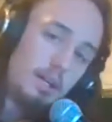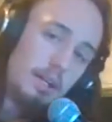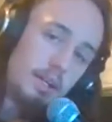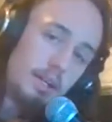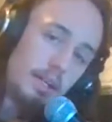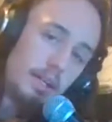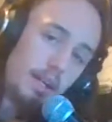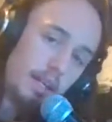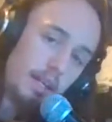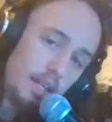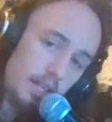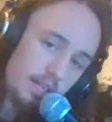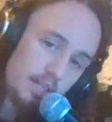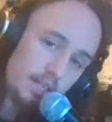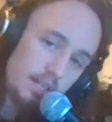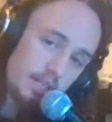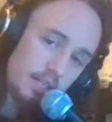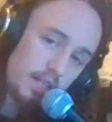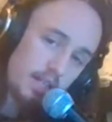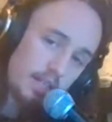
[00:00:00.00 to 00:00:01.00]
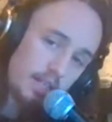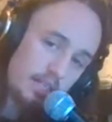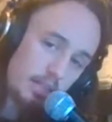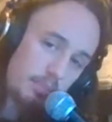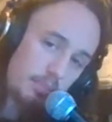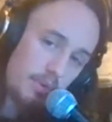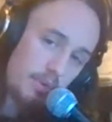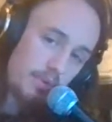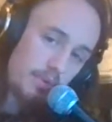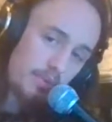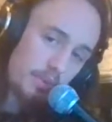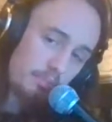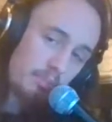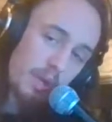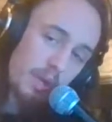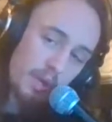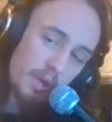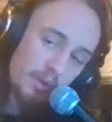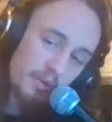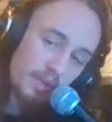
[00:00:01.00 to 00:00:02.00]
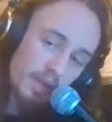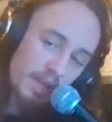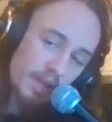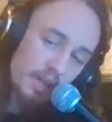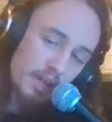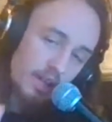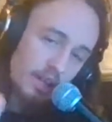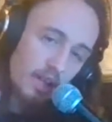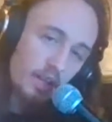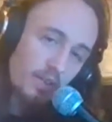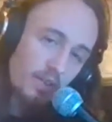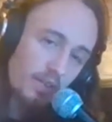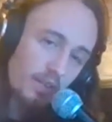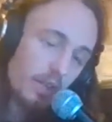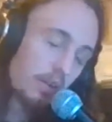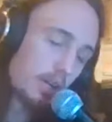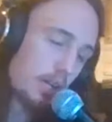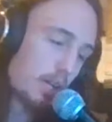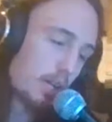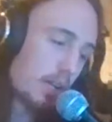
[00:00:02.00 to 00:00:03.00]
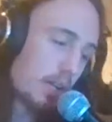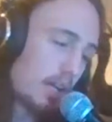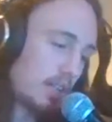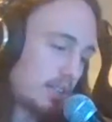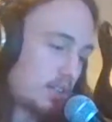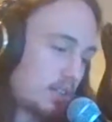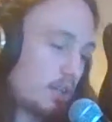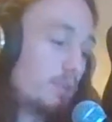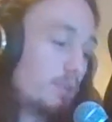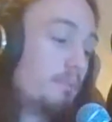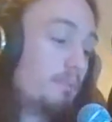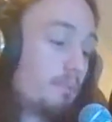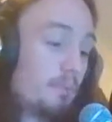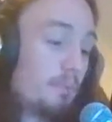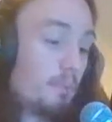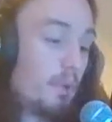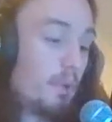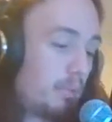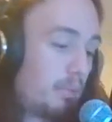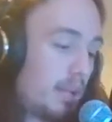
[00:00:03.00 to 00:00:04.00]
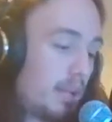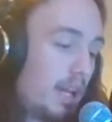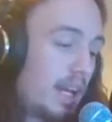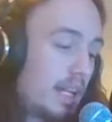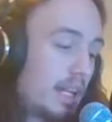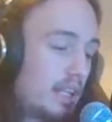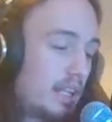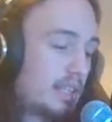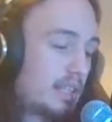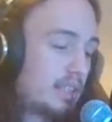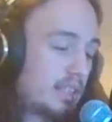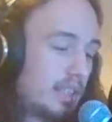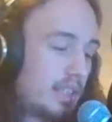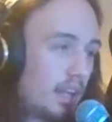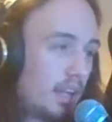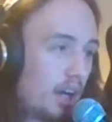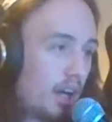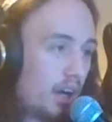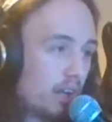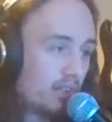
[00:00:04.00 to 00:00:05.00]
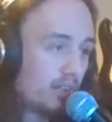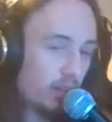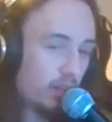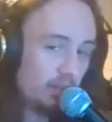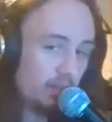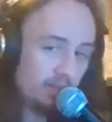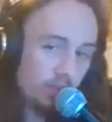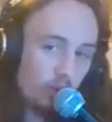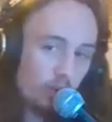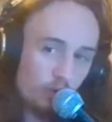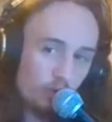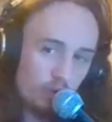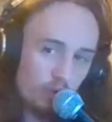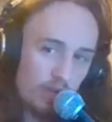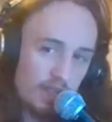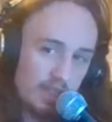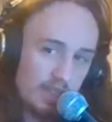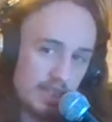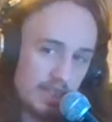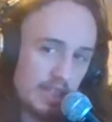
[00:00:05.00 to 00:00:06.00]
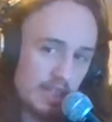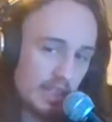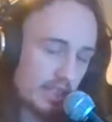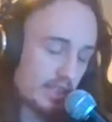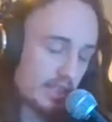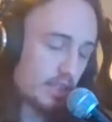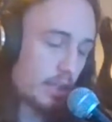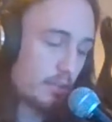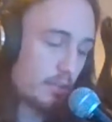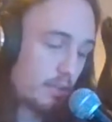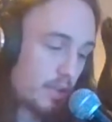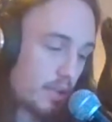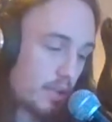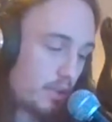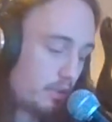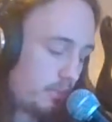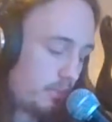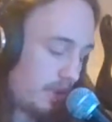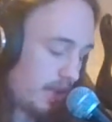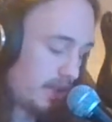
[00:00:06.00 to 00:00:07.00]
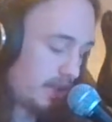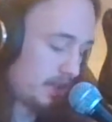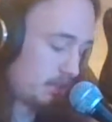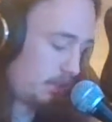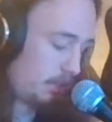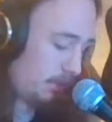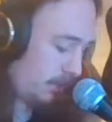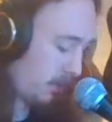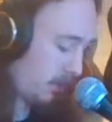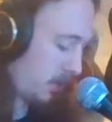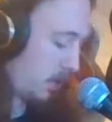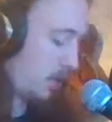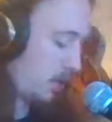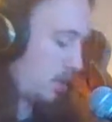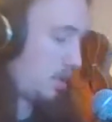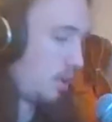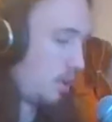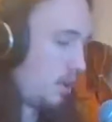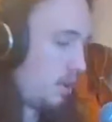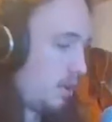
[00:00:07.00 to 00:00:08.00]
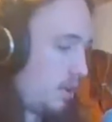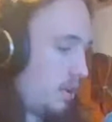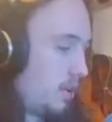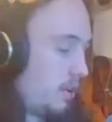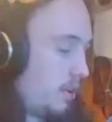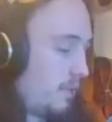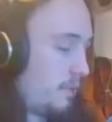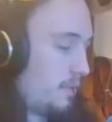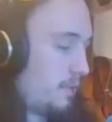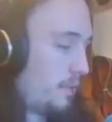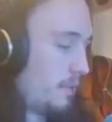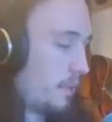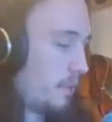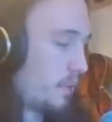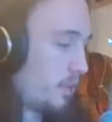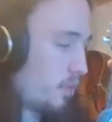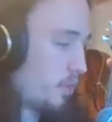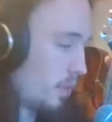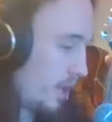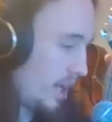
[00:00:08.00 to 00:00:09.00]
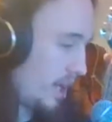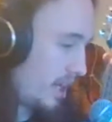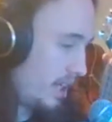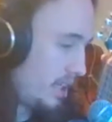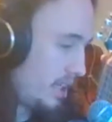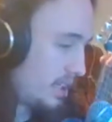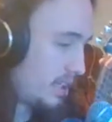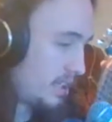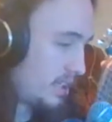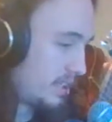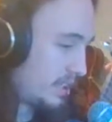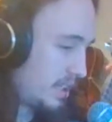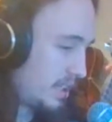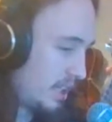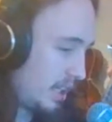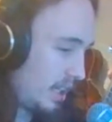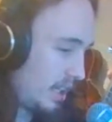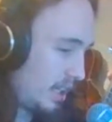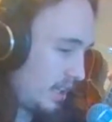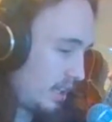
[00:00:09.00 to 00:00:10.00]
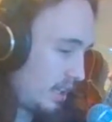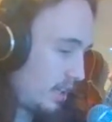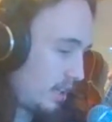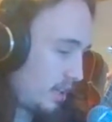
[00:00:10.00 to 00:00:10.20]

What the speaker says: Like this, okay? Tip of your middle finger, curl your finger around like that. So we're playing this in half notes or green T, so 2 beats. We've got green T,